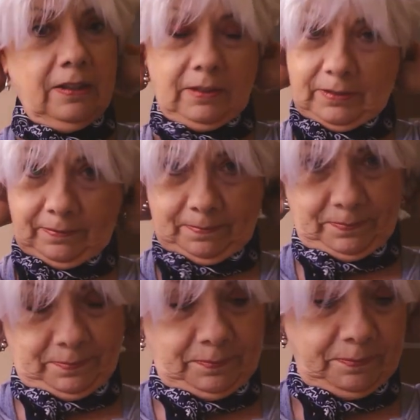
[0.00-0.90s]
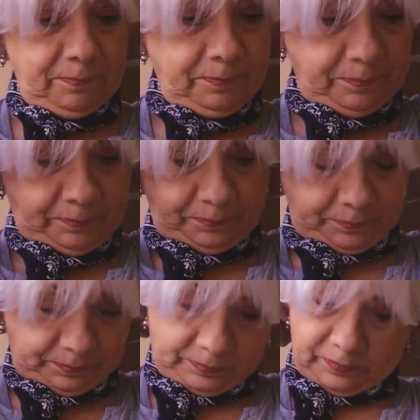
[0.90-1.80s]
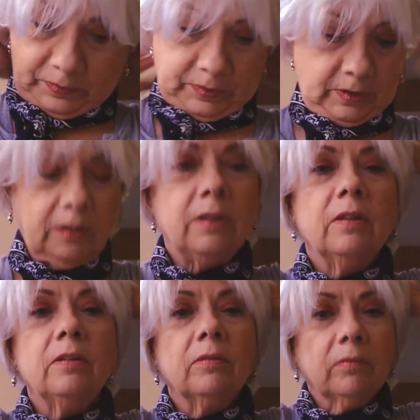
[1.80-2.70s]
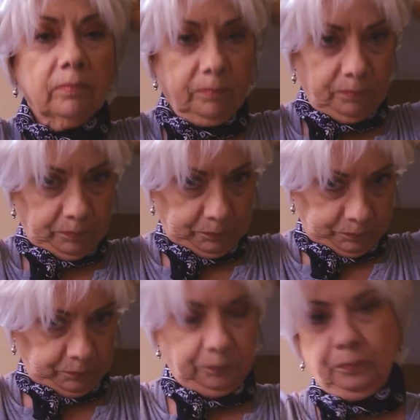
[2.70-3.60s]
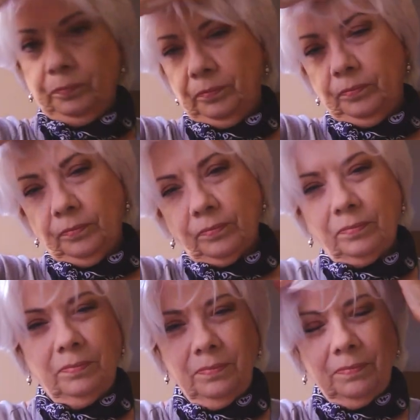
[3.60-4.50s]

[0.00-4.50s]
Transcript: Nobody speaks.